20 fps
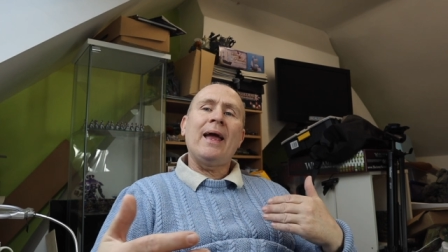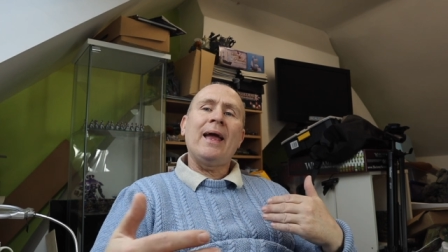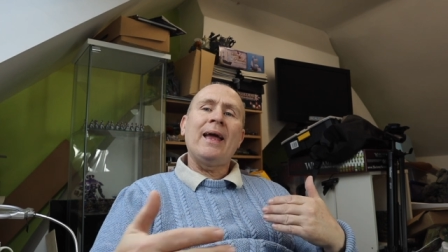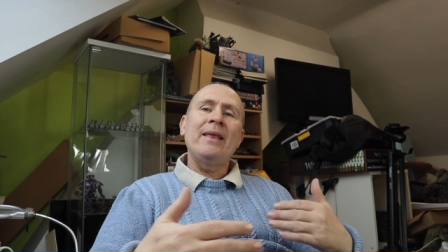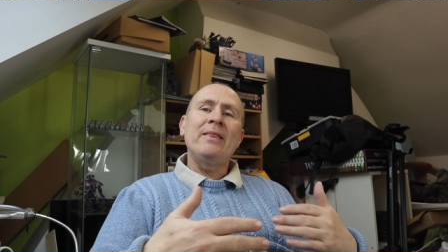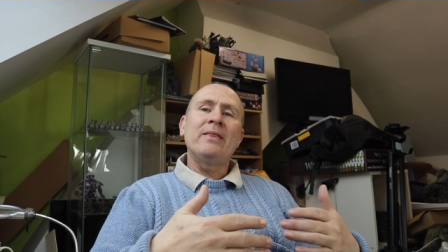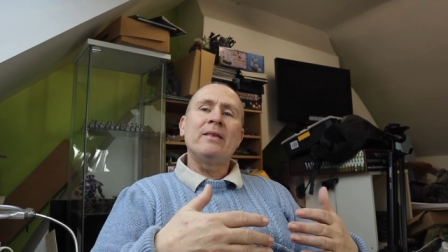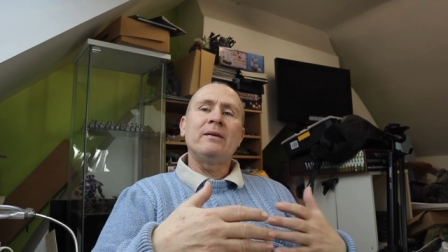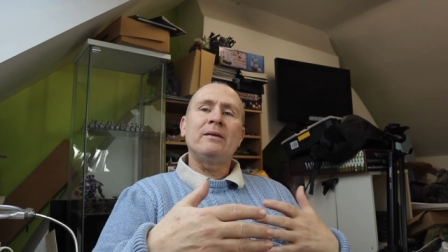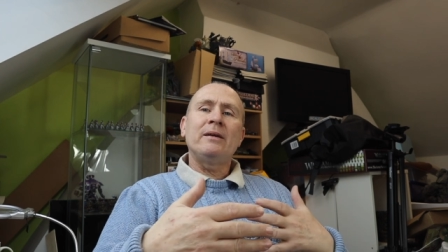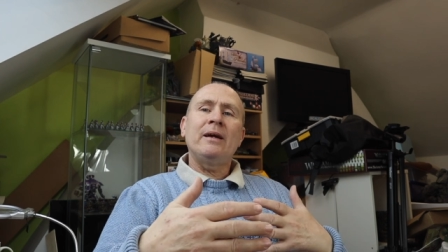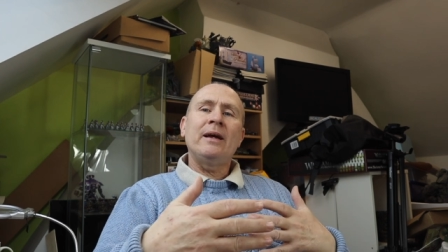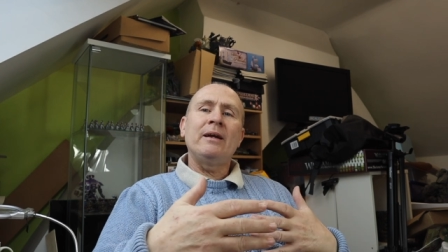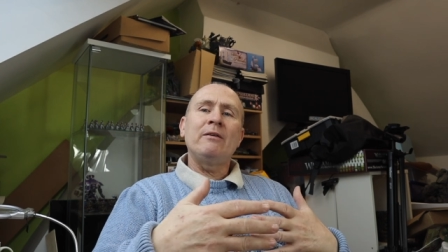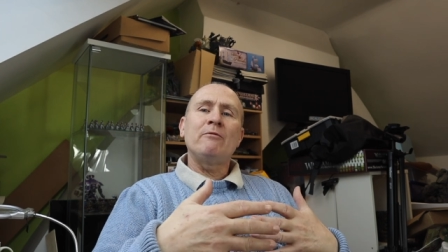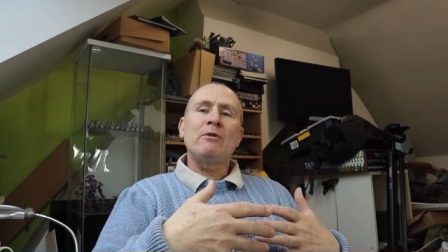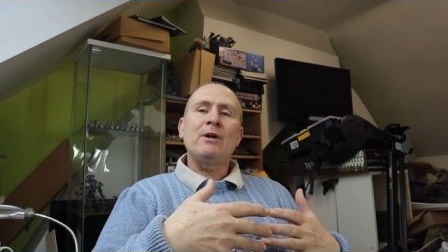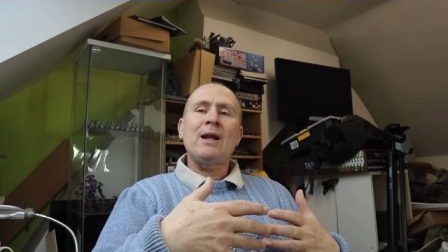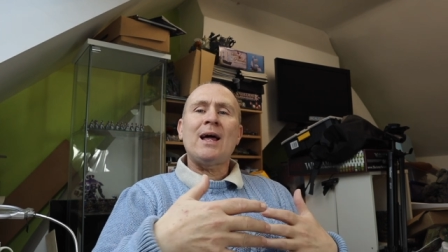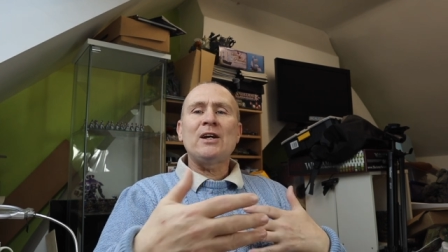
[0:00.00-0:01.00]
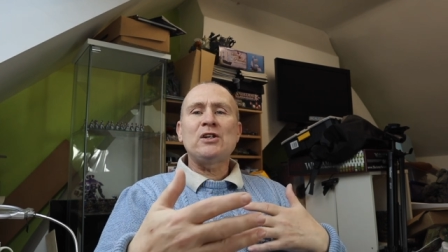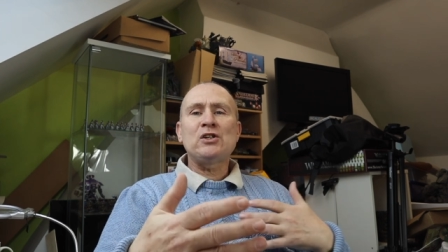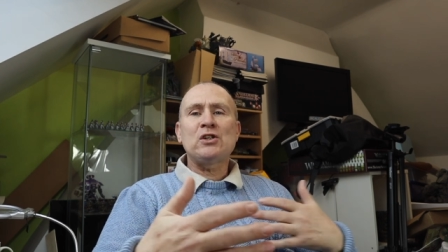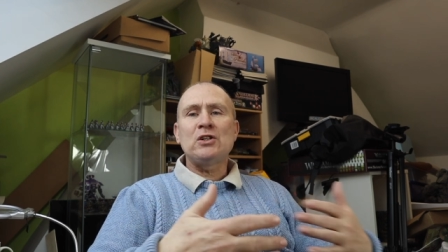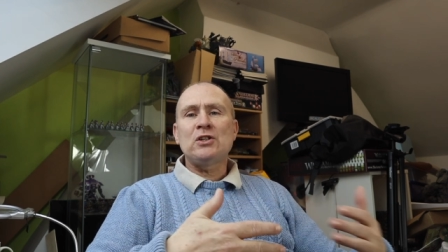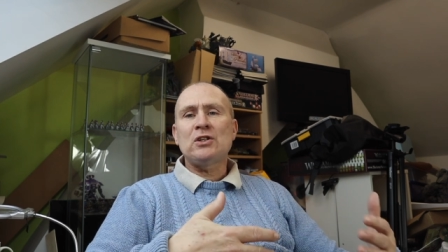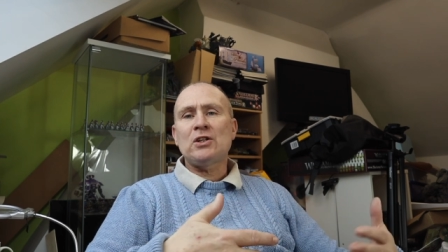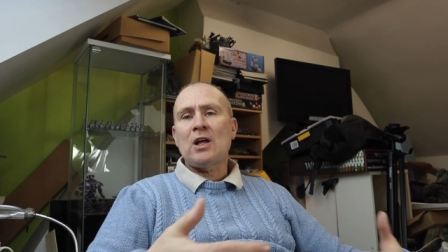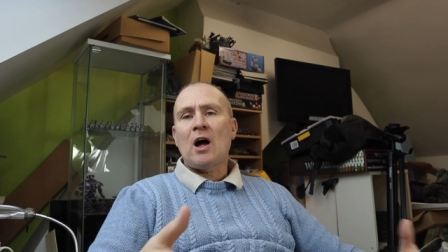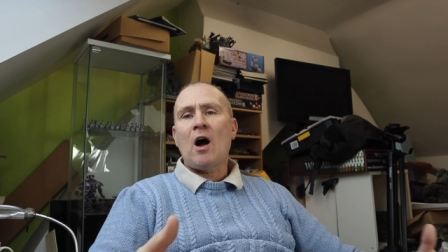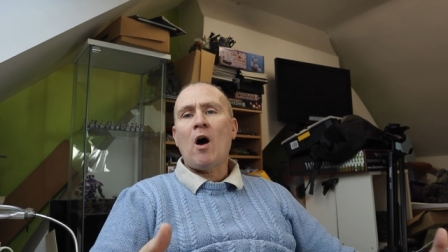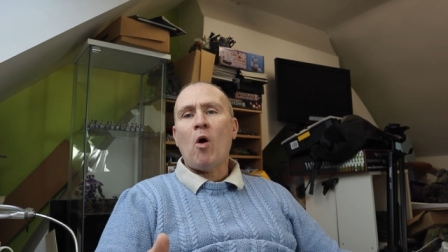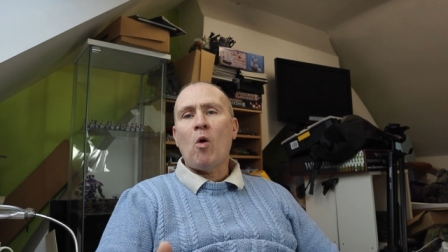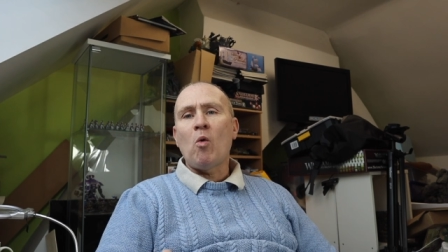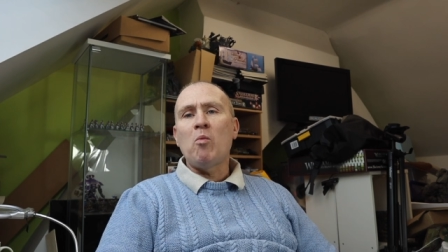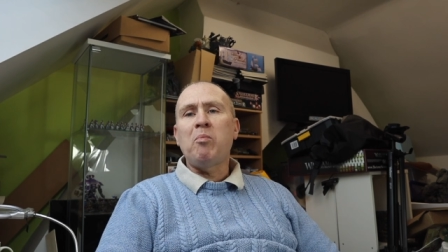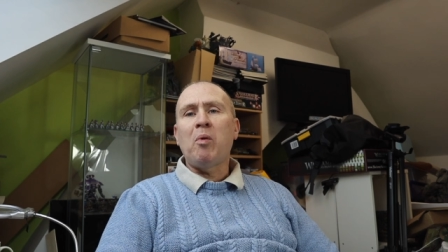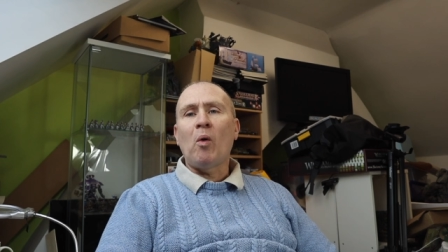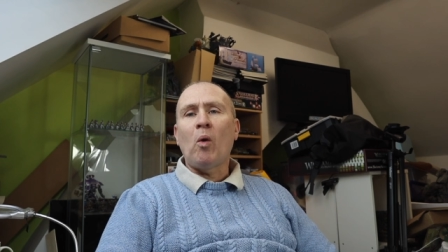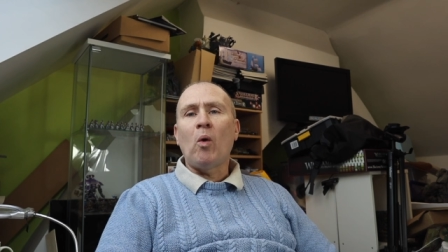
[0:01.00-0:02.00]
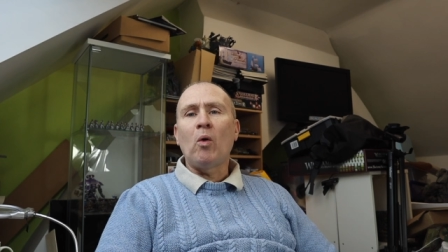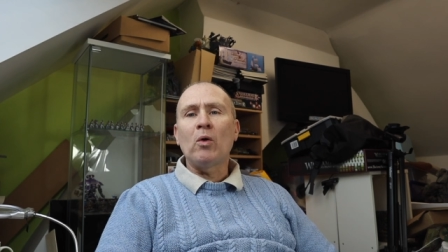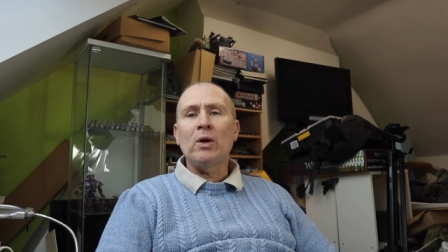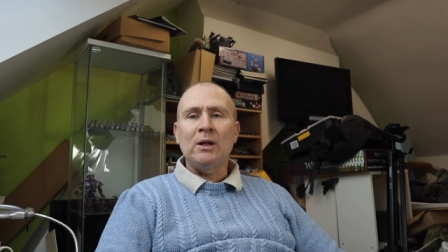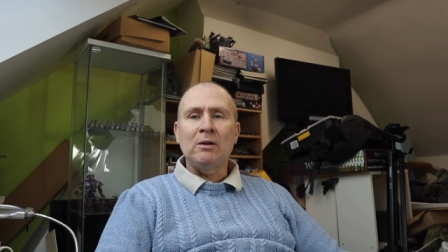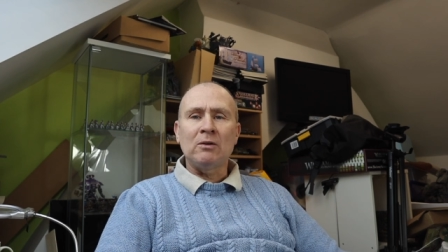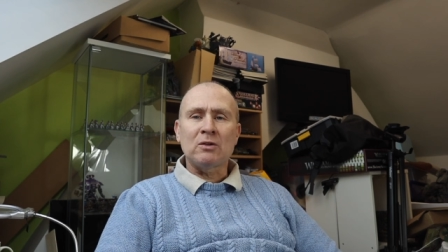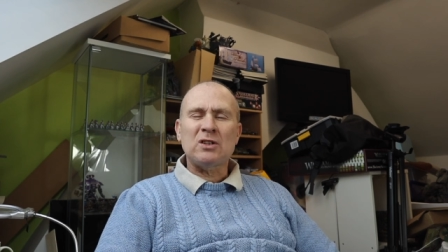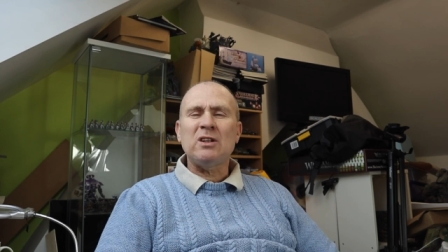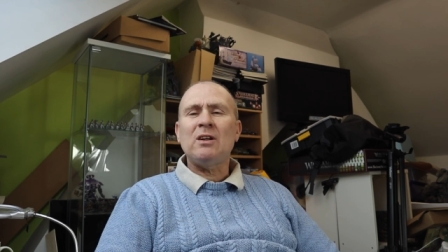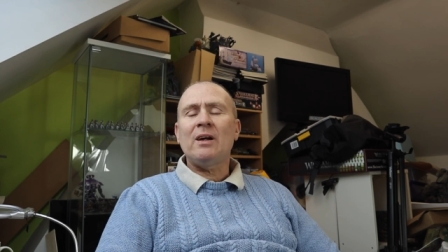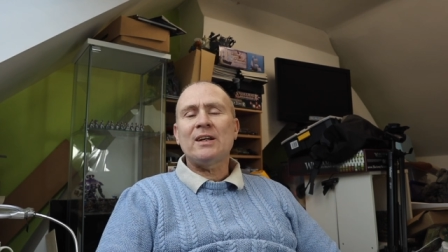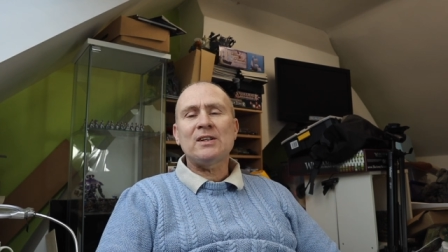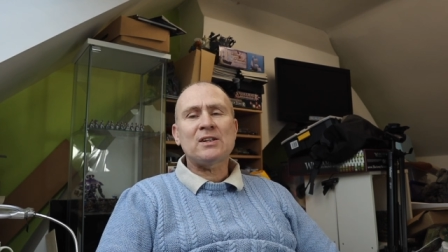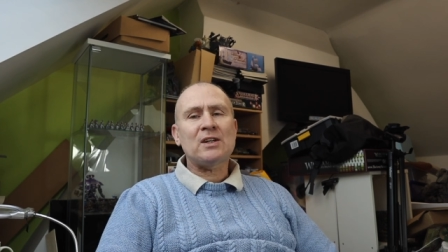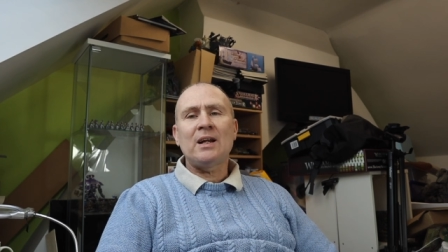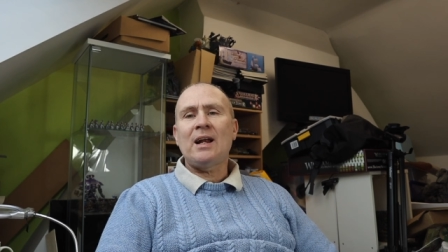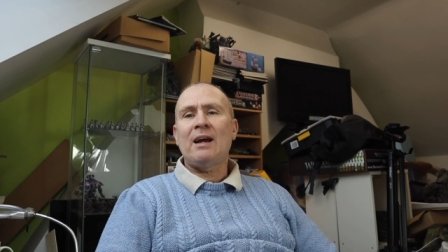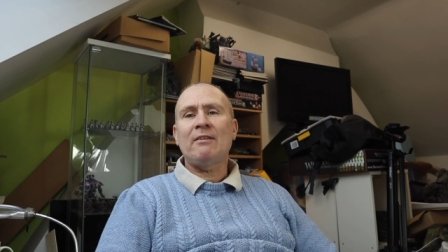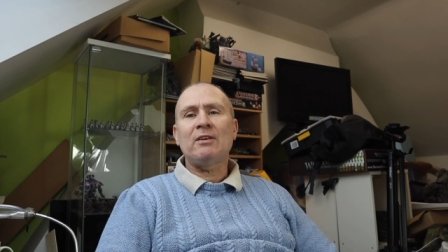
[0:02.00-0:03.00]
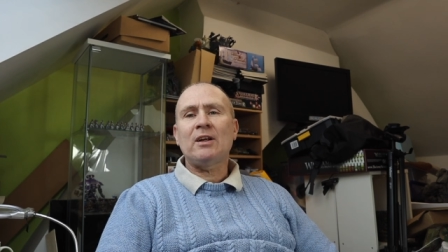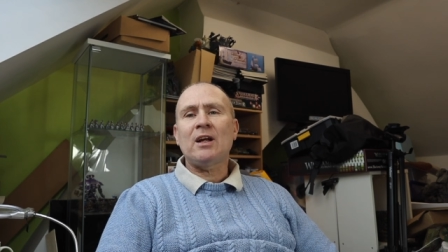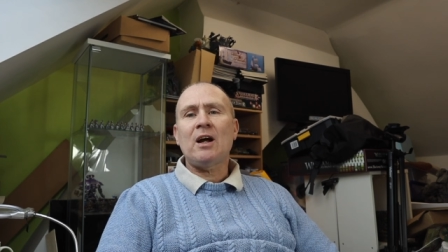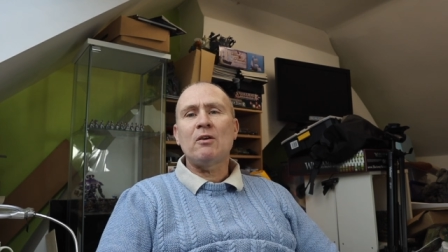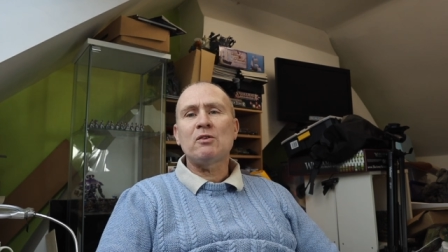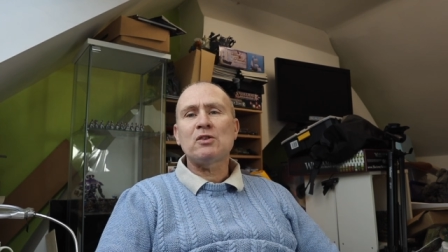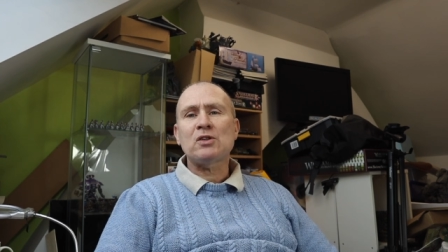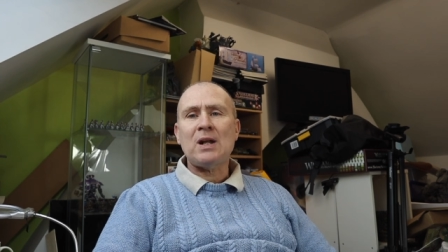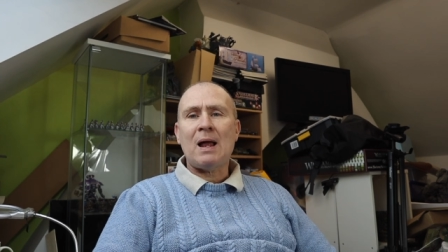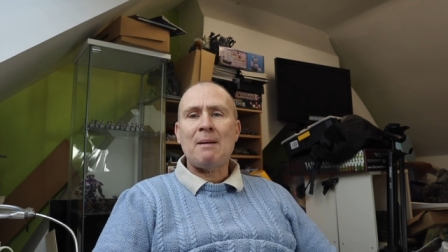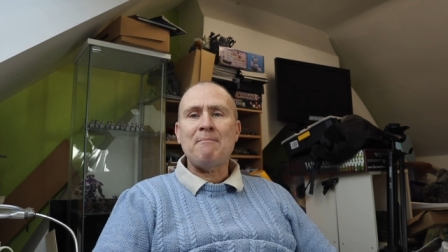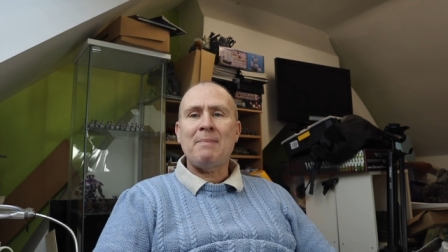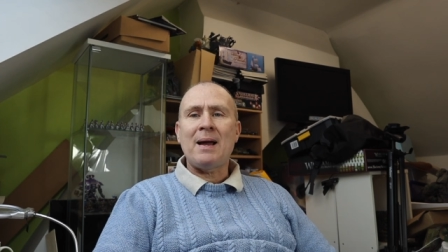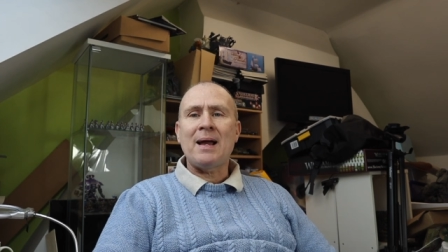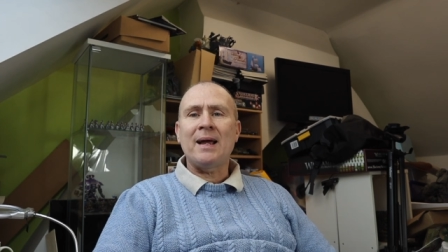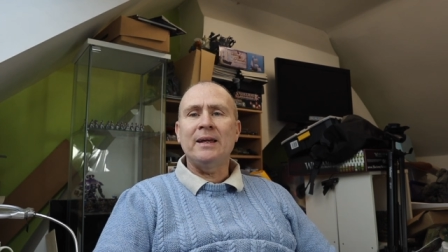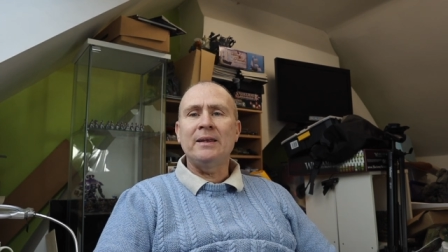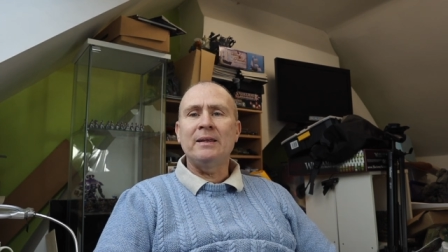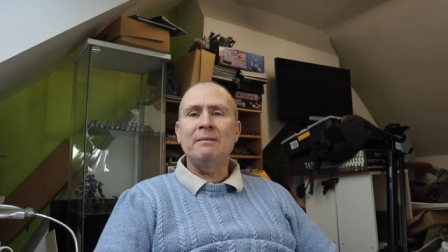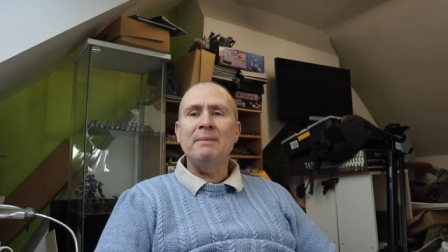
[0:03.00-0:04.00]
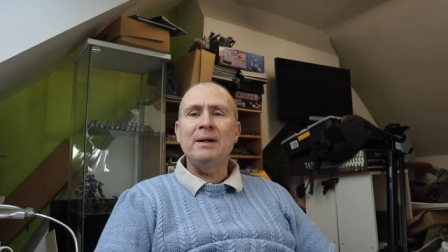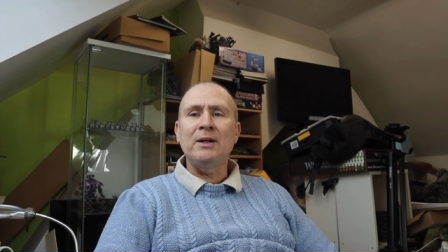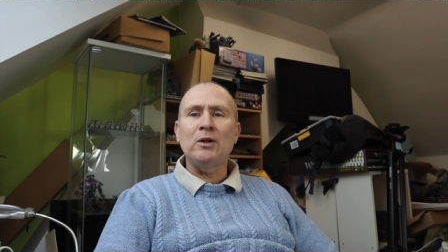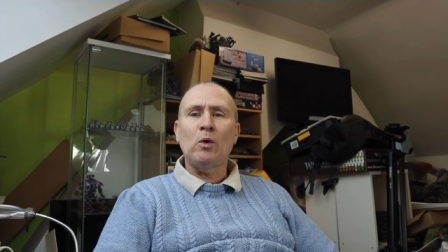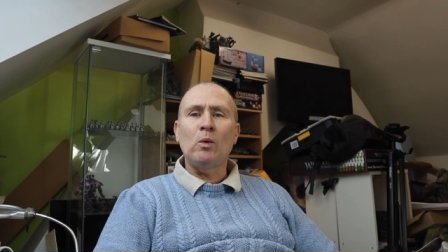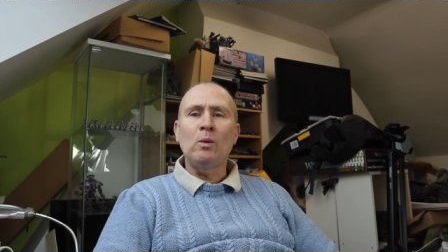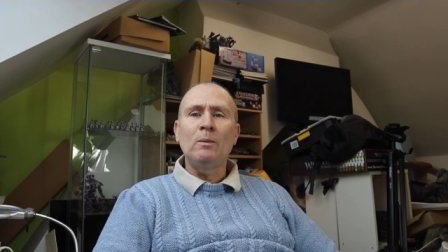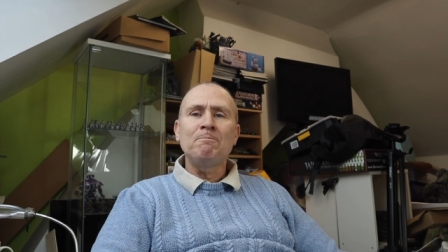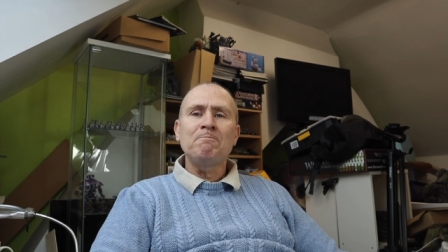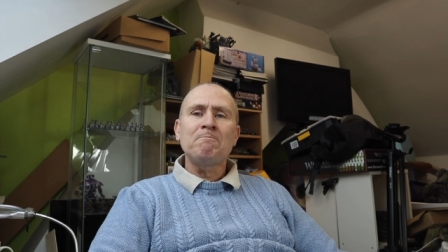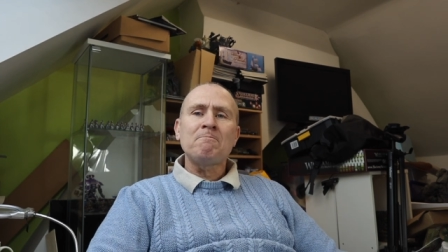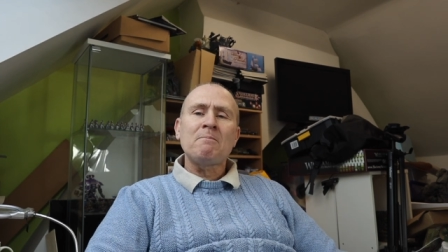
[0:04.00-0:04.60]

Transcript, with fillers: in the in relation to the whole board it looks like it's going to have to go slap bang in the middle